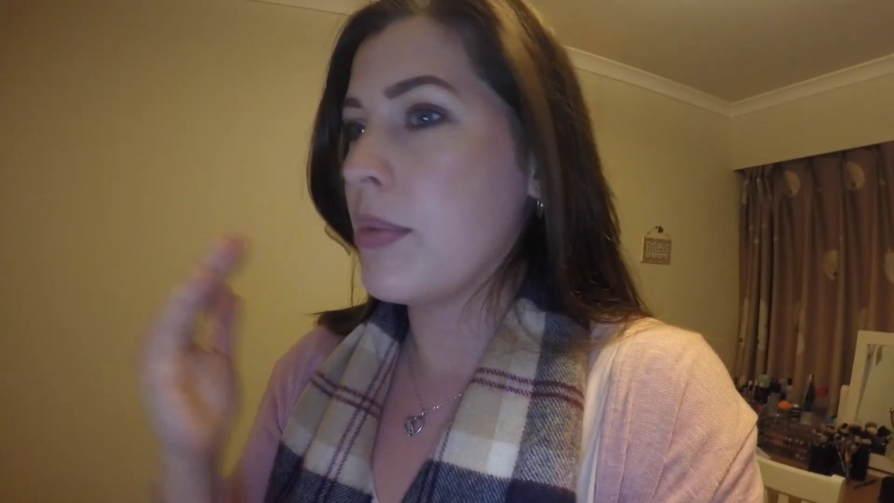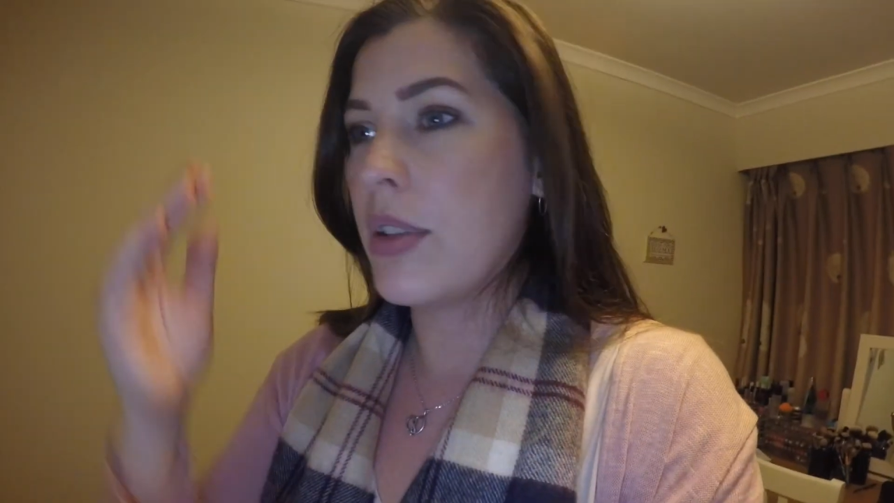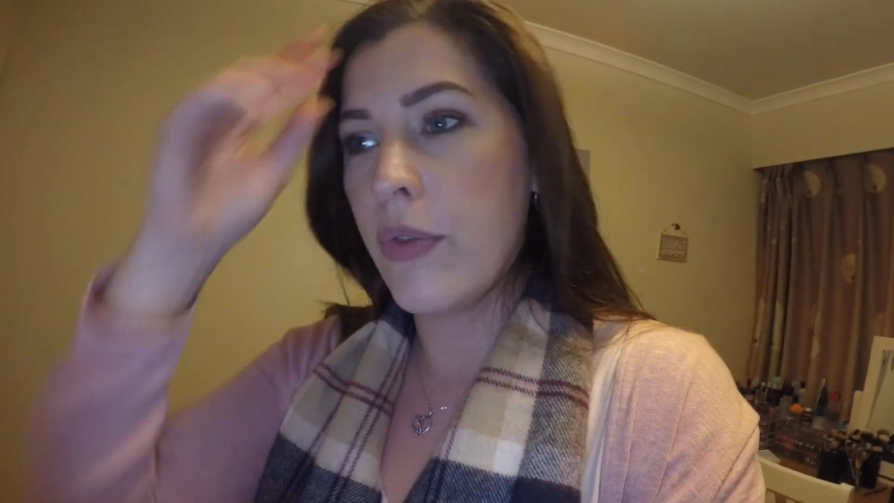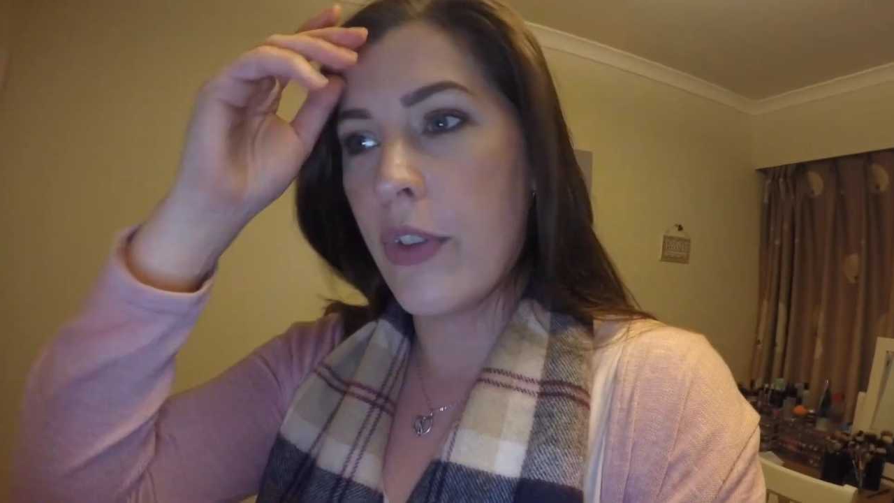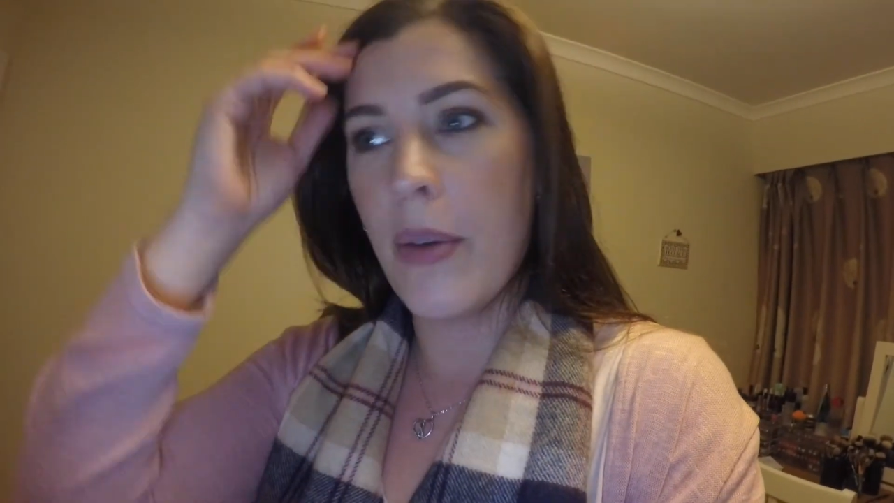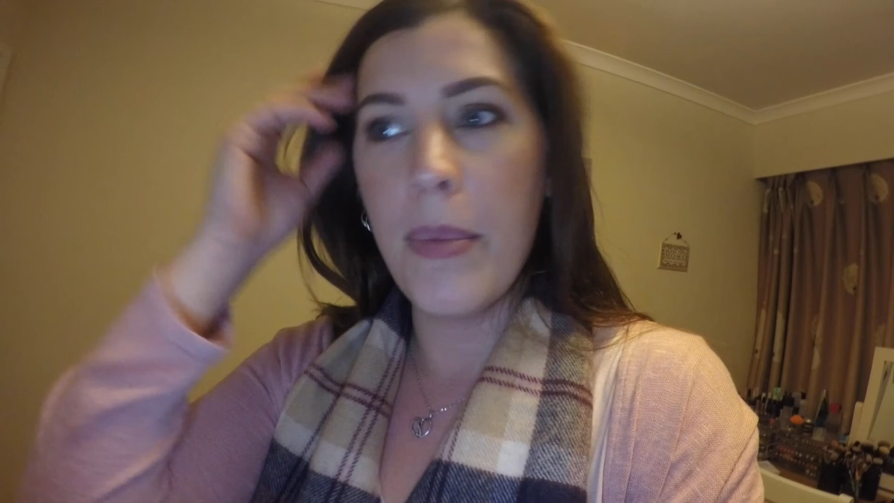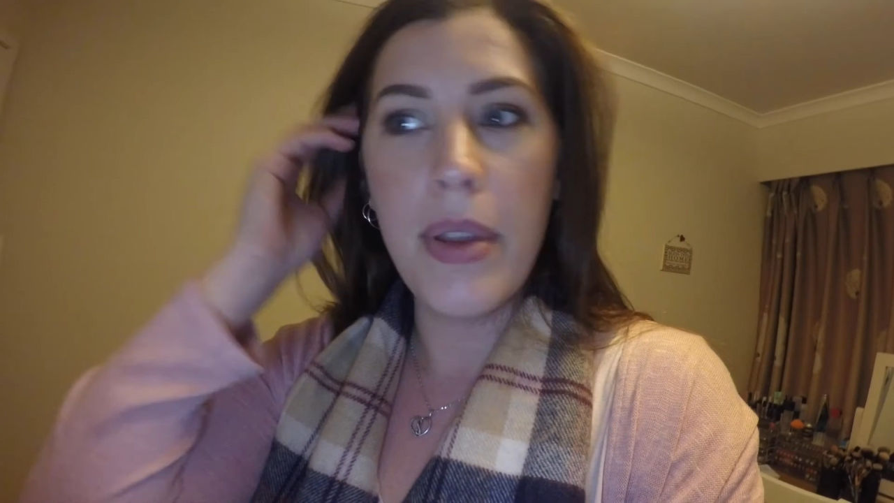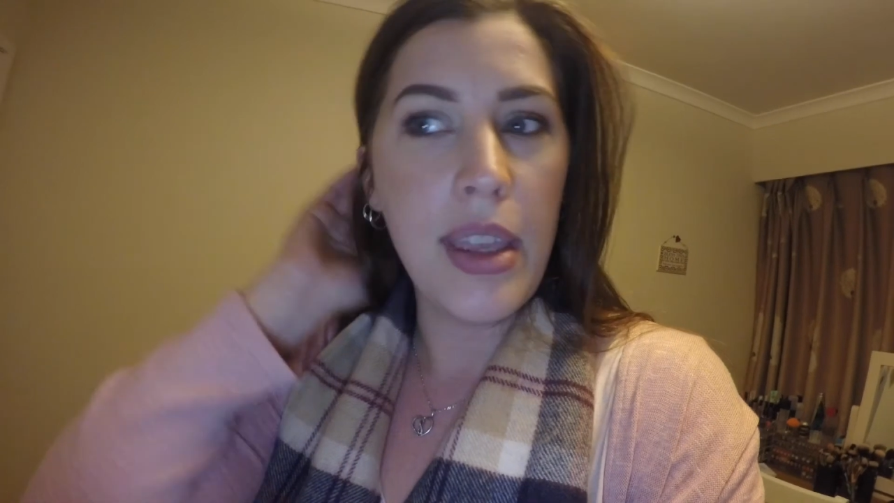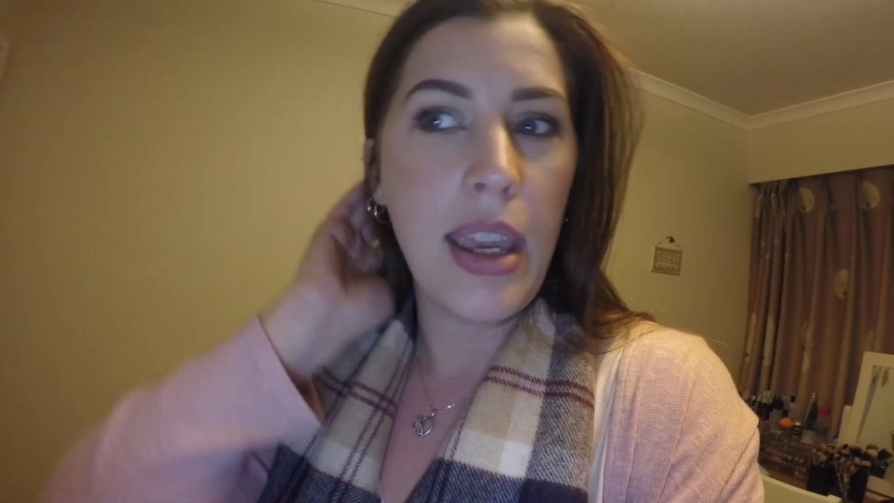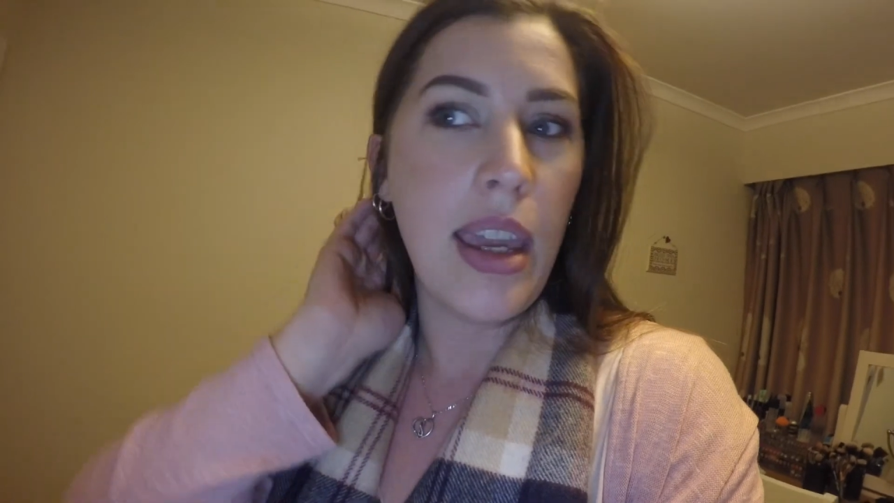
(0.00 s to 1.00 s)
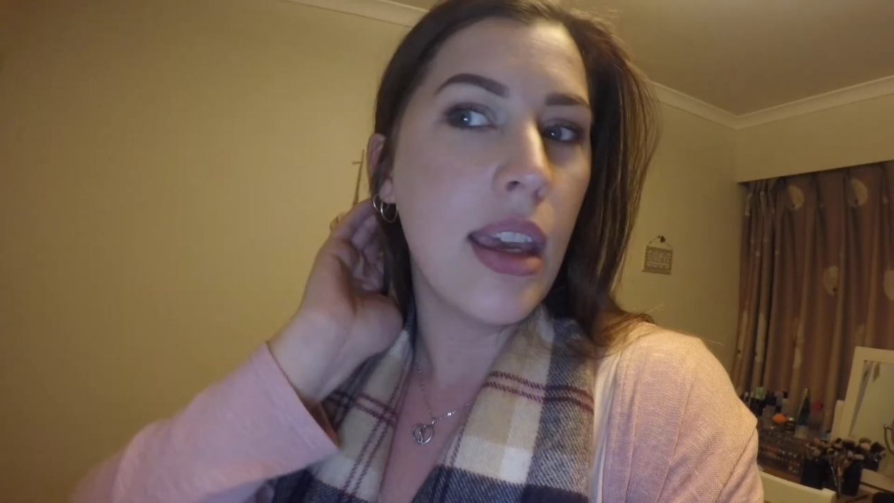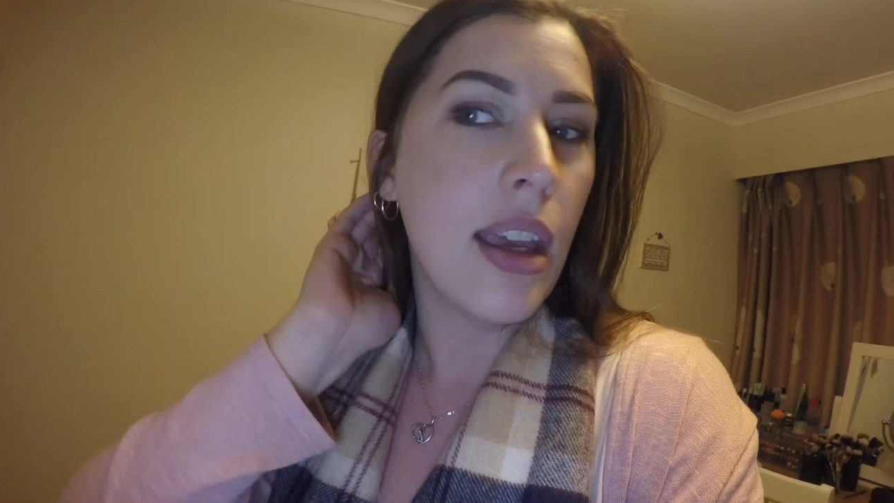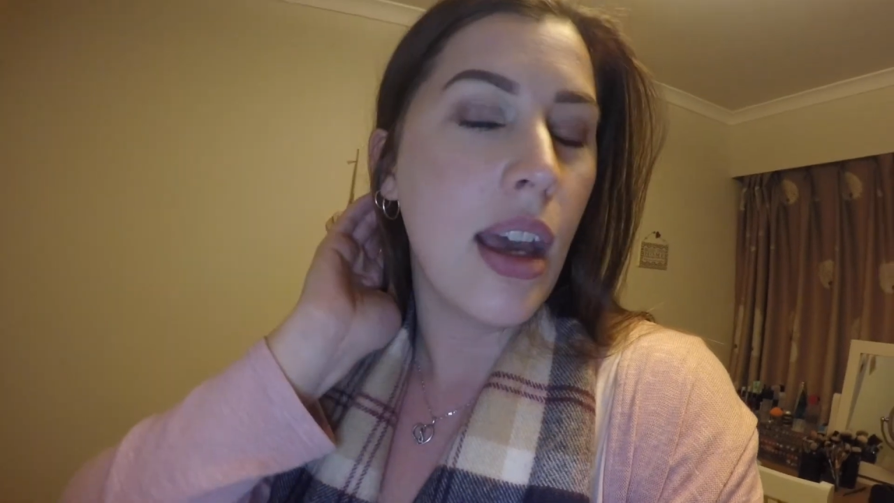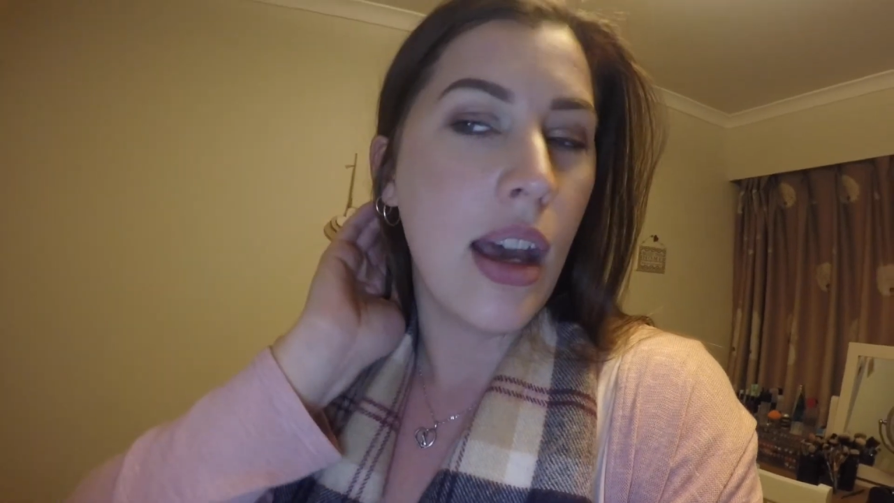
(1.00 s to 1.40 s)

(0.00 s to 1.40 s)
stood from the